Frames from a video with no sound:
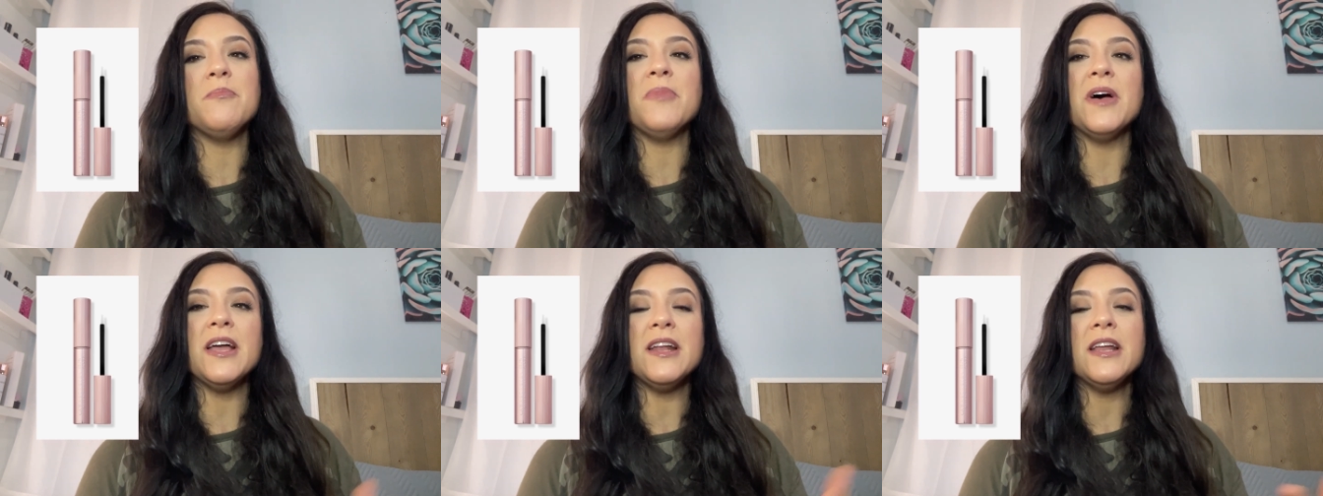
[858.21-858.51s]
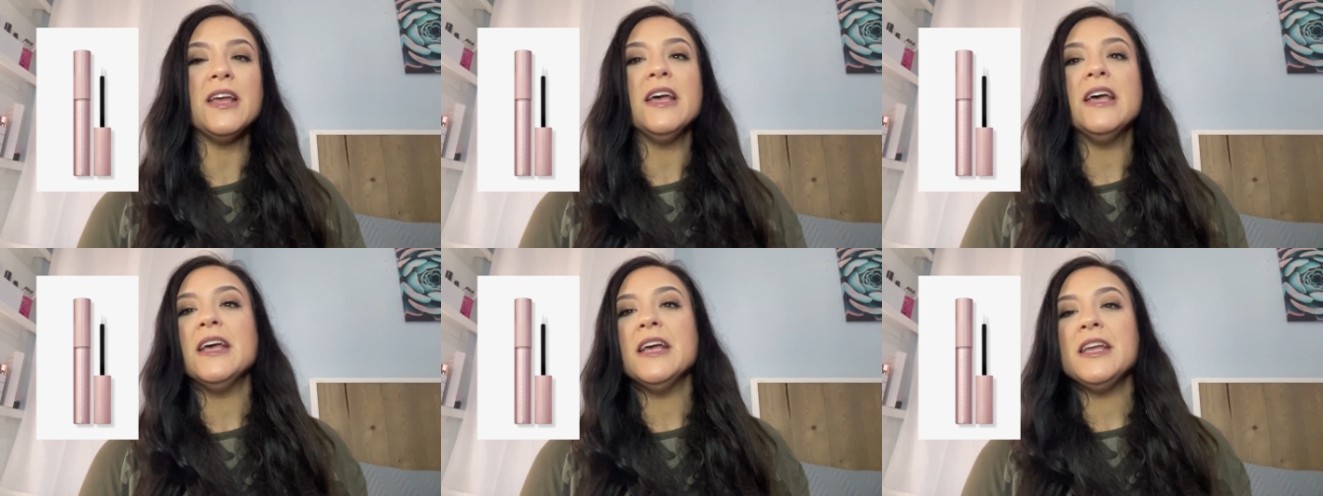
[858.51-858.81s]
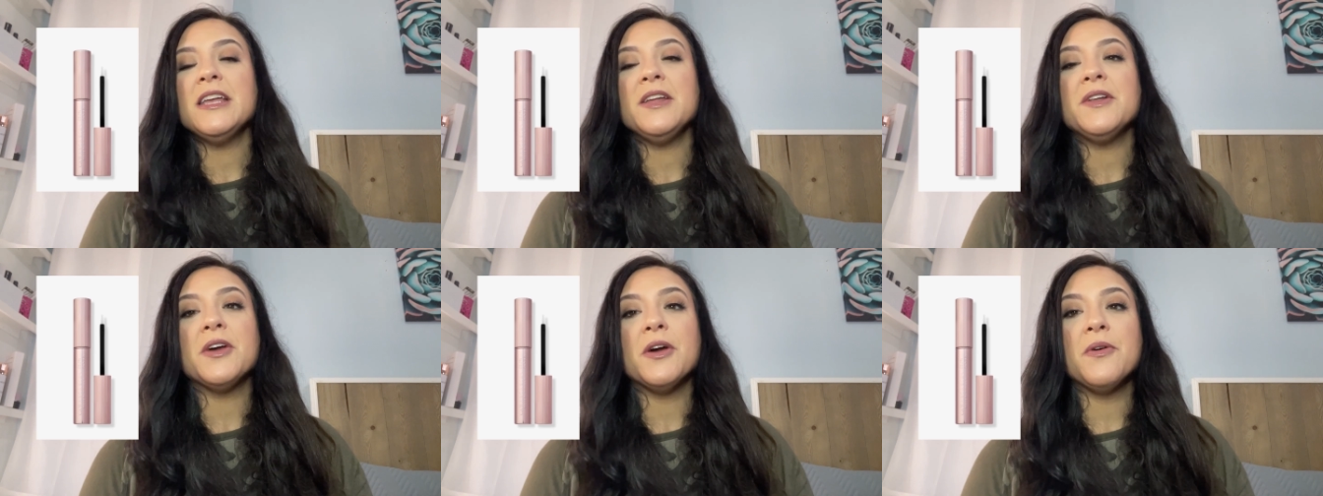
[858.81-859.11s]
But,
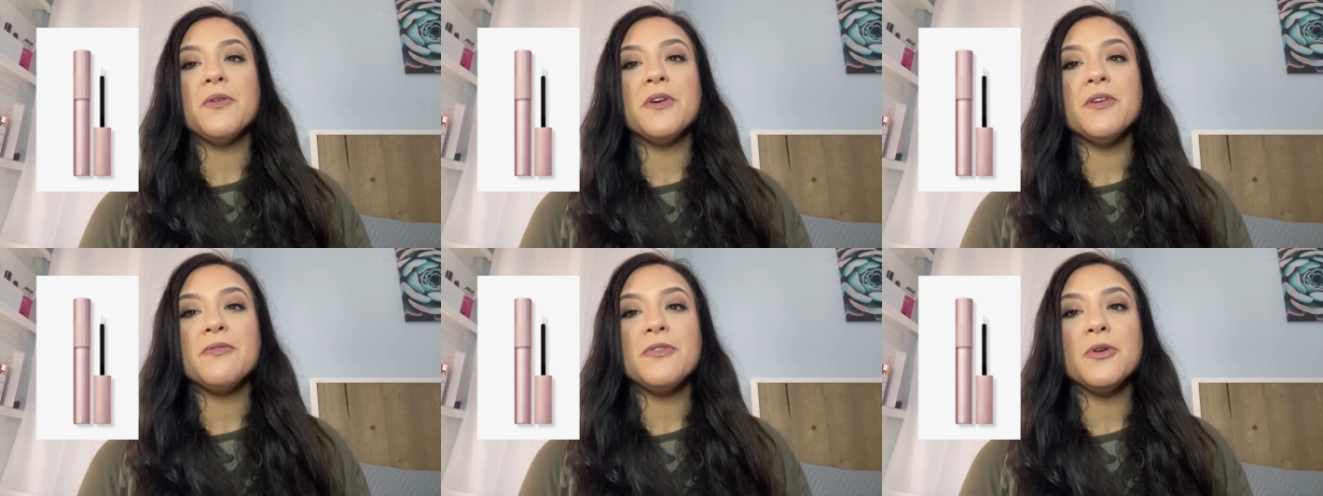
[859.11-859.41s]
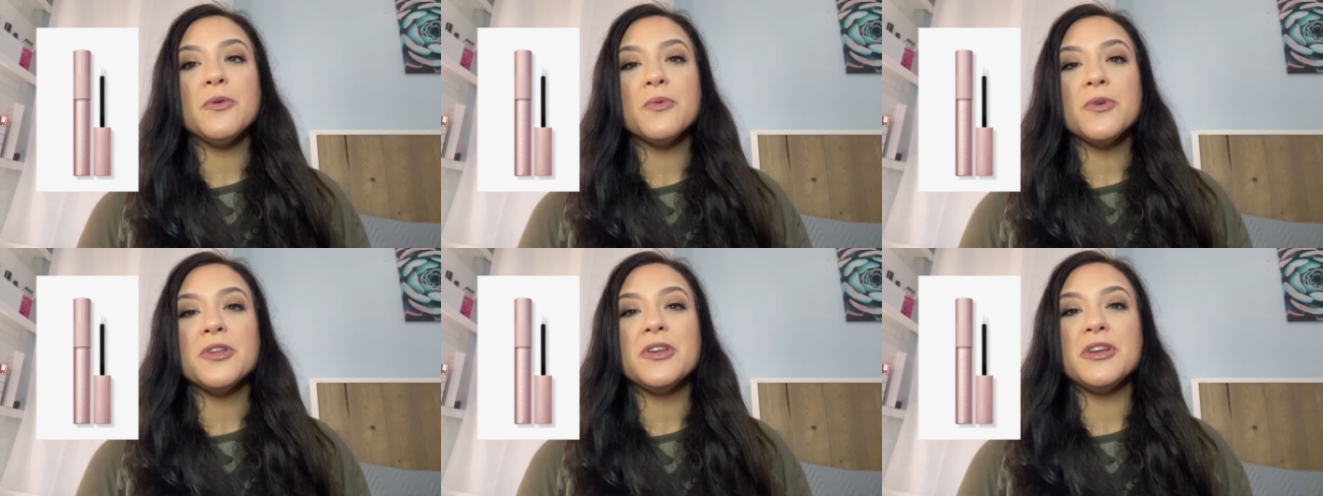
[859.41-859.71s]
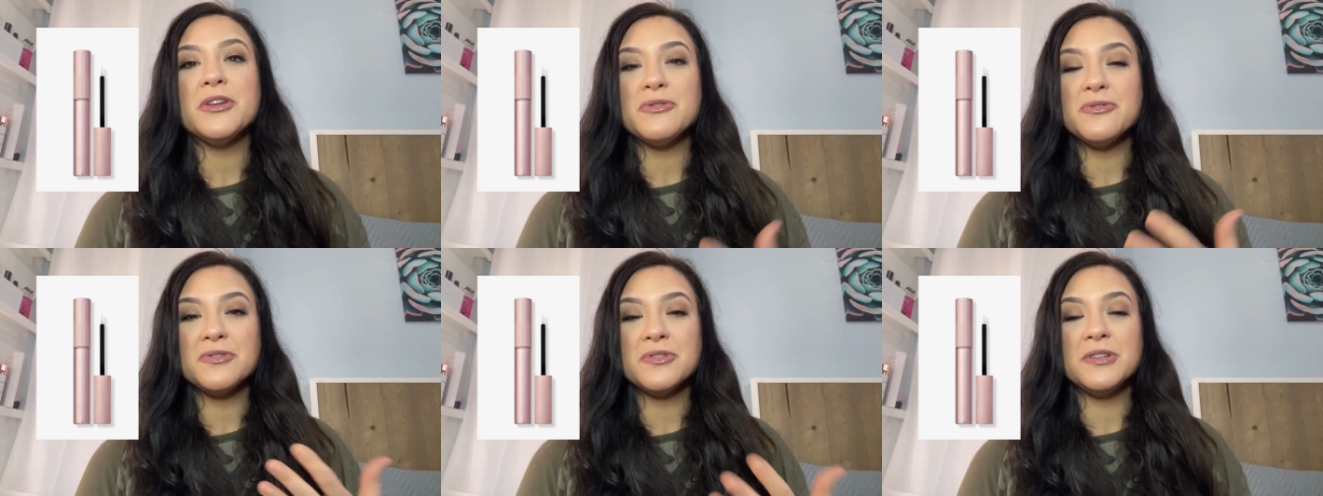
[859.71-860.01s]
you know, if you're really
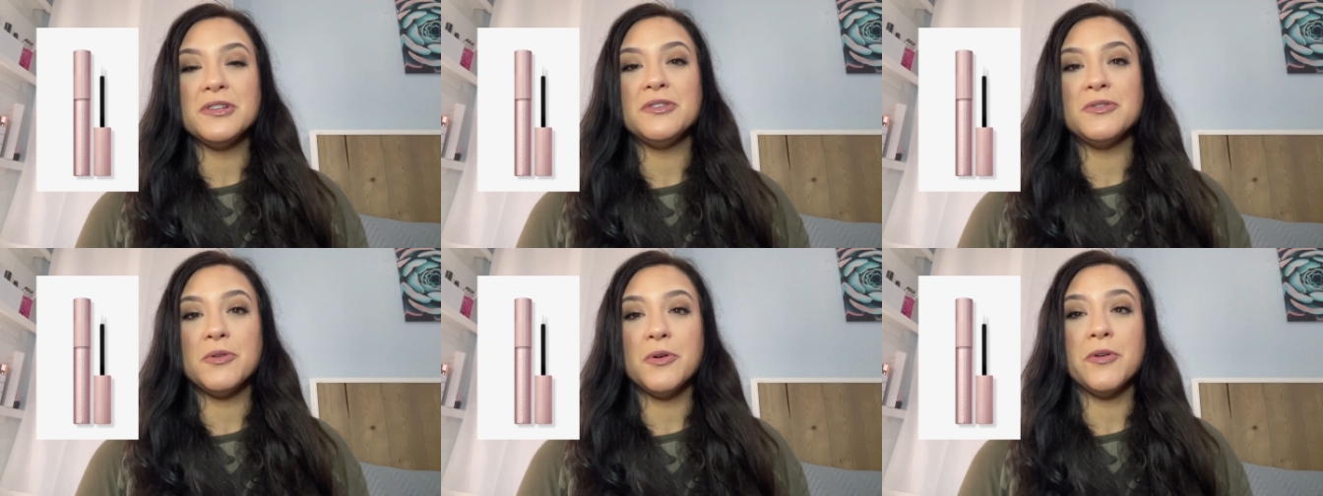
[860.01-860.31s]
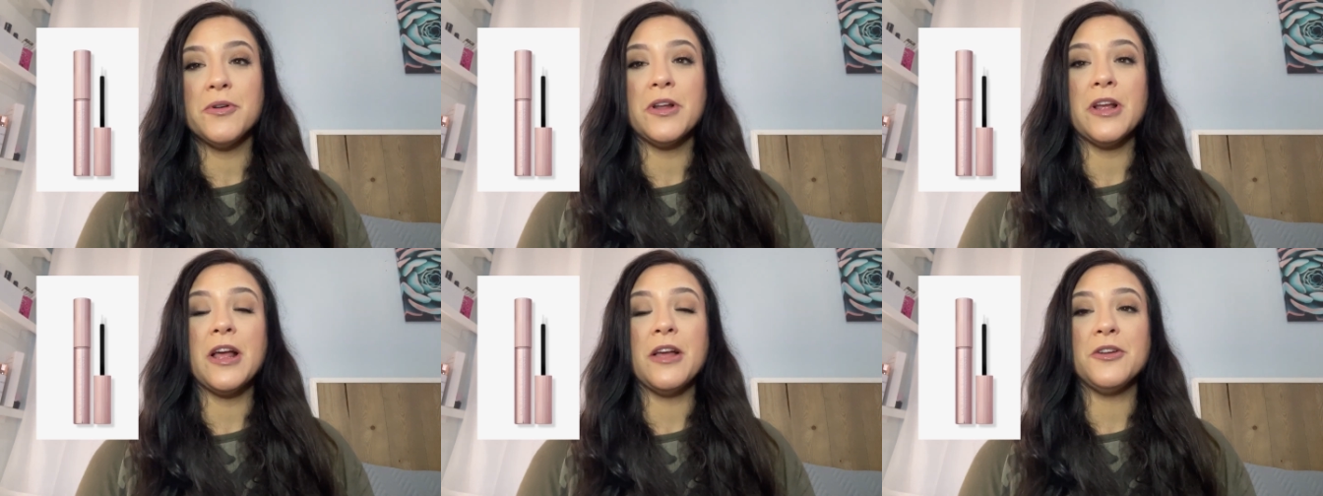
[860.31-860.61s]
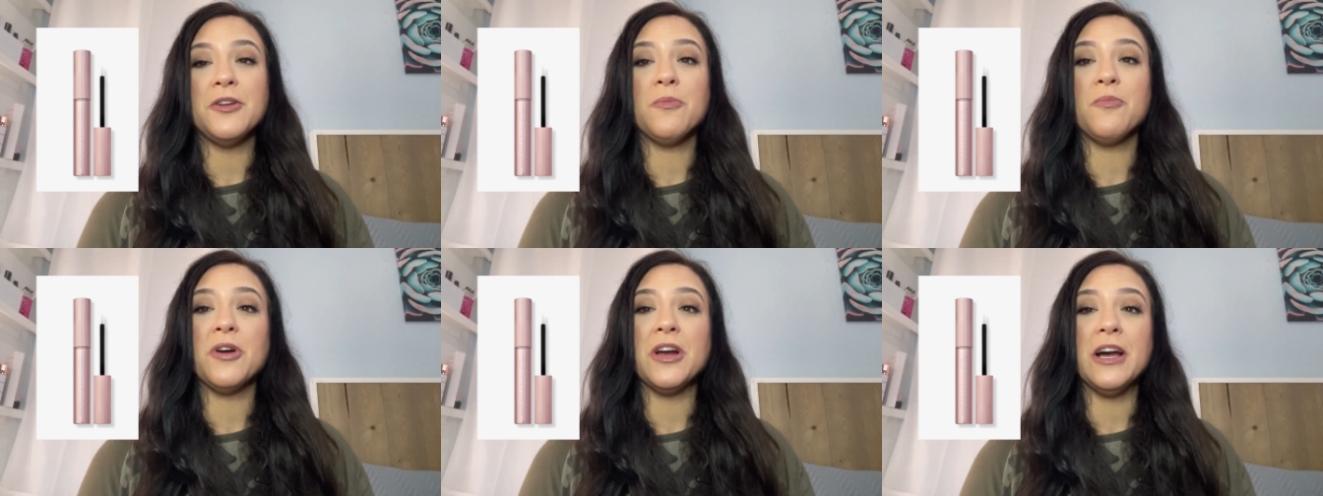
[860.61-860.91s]
interested in growing out
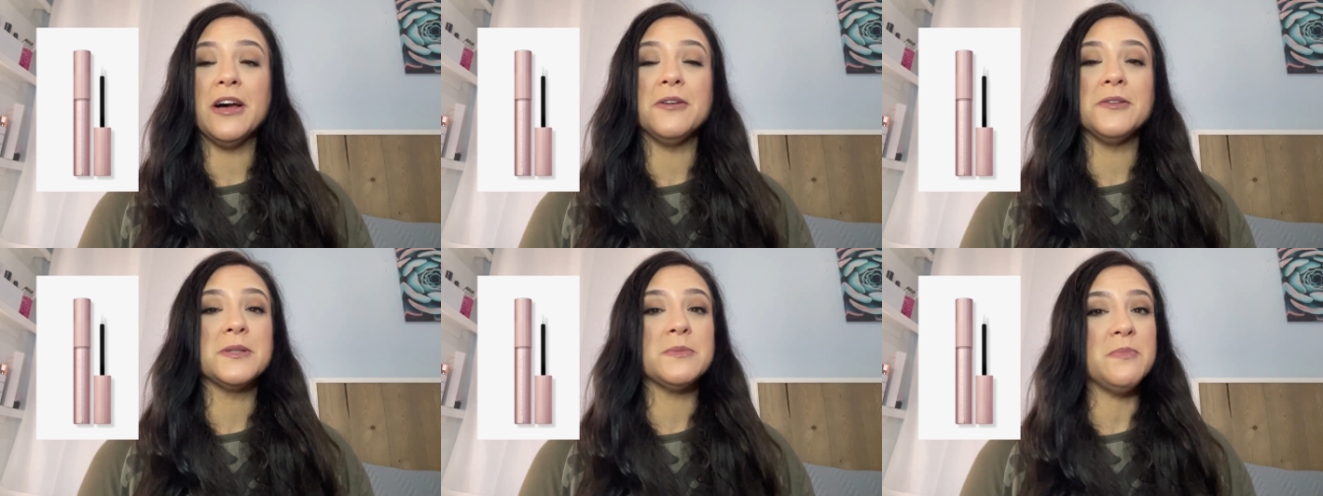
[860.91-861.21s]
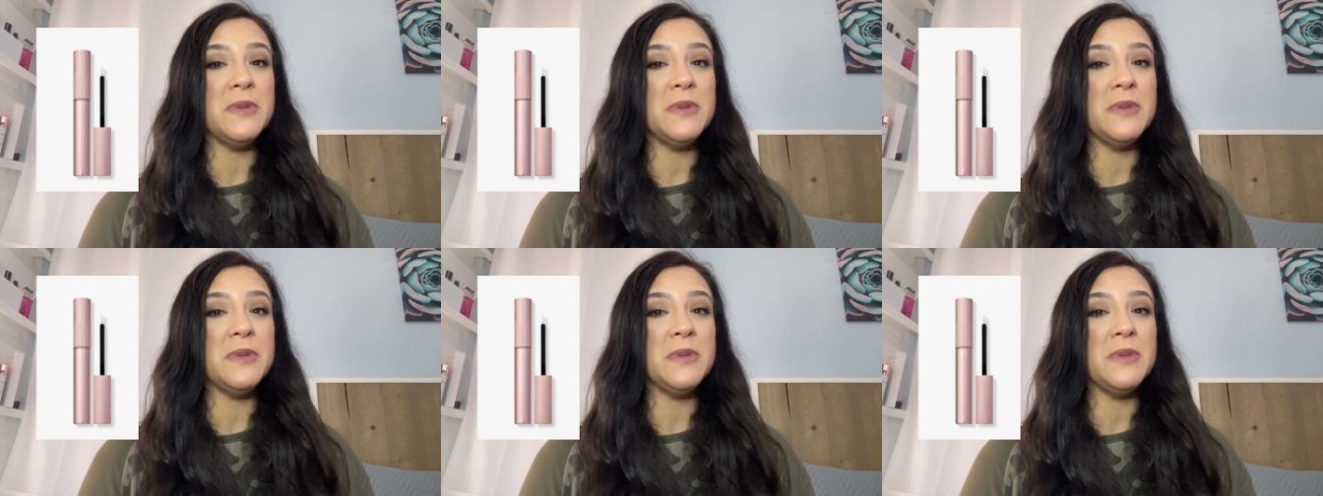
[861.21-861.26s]
your brows,